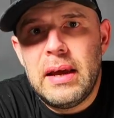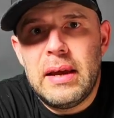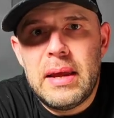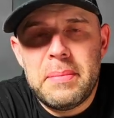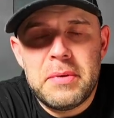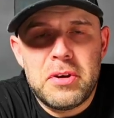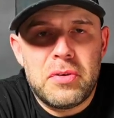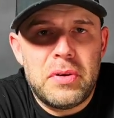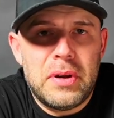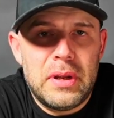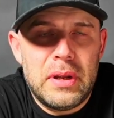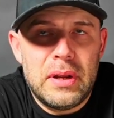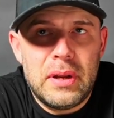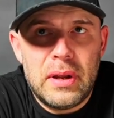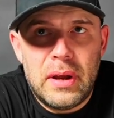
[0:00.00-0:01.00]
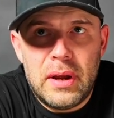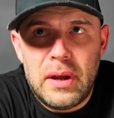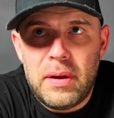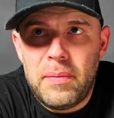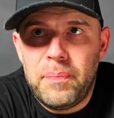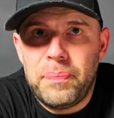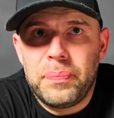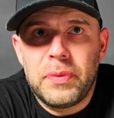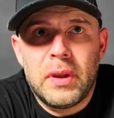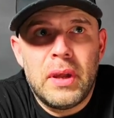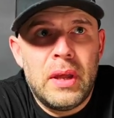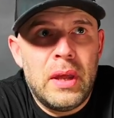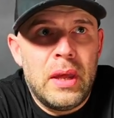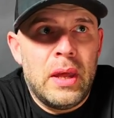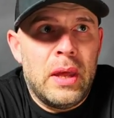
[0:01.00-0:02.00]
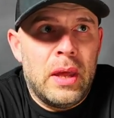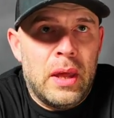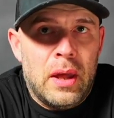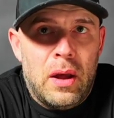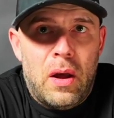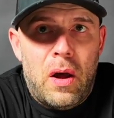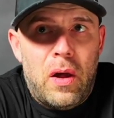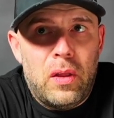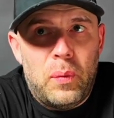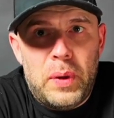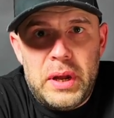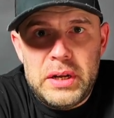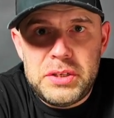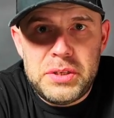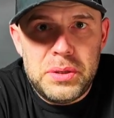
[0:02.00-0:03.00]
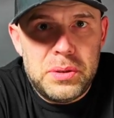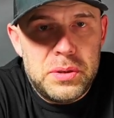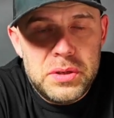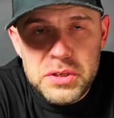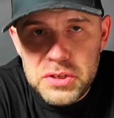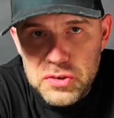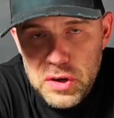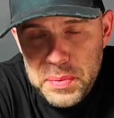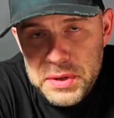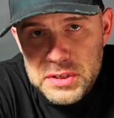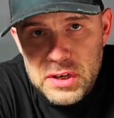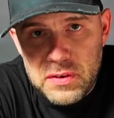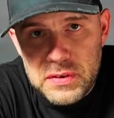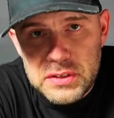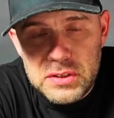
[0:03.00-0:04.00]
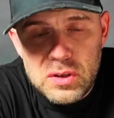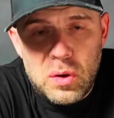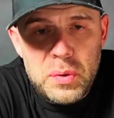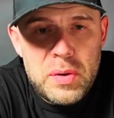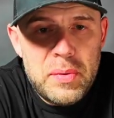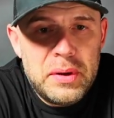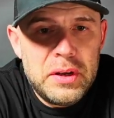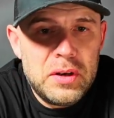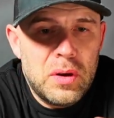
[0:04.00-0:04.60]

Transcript: imagery, all the way to streaming service. So we really